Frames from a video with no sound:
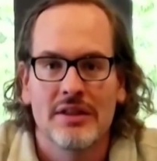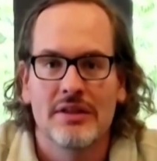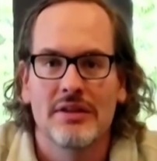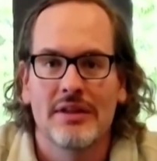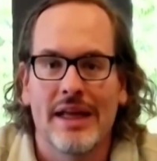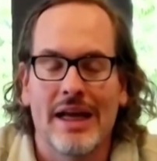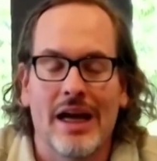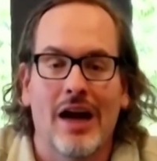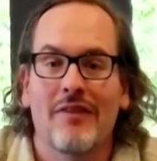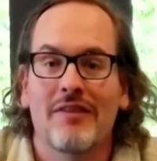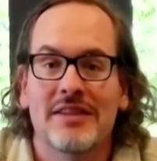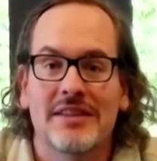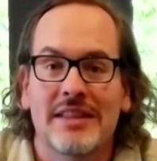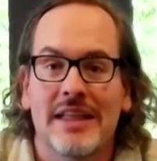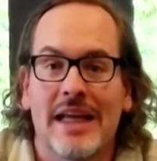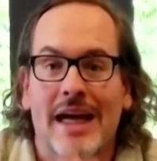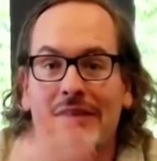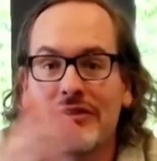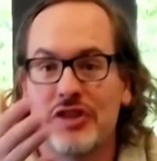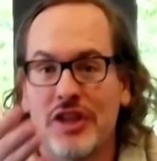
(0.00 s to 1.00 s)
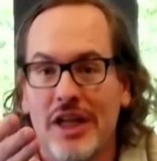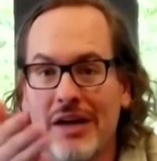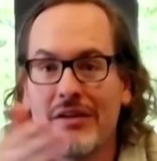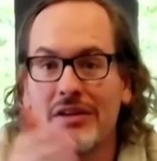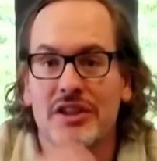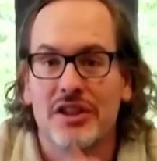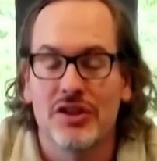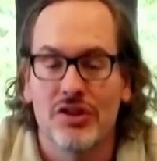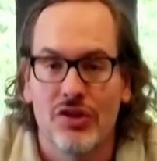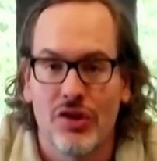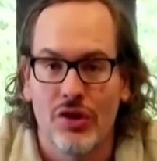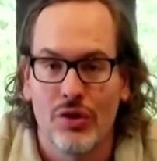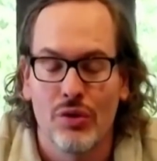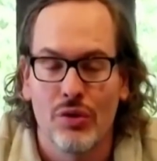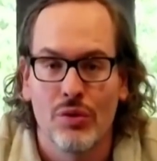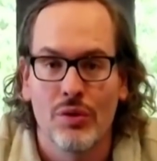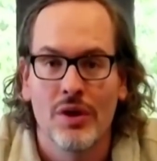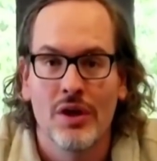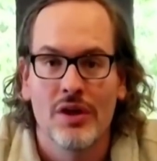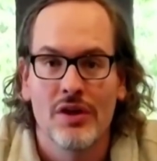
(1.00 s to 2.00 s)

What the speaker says: They obviously have challenges too,